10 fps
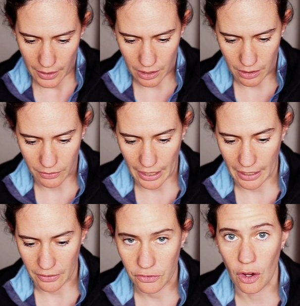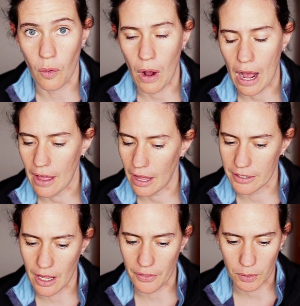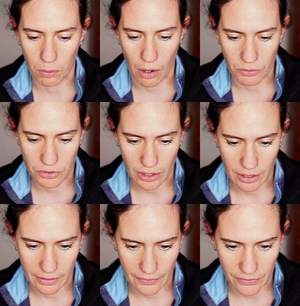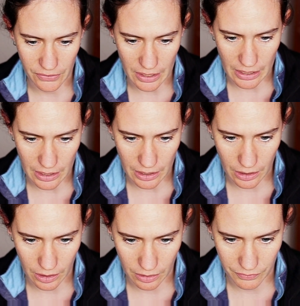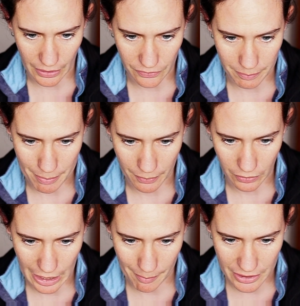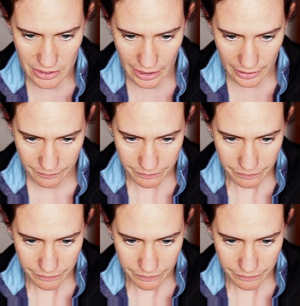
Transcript: Okay, so another quote. Let's see here. I've got some people commenting.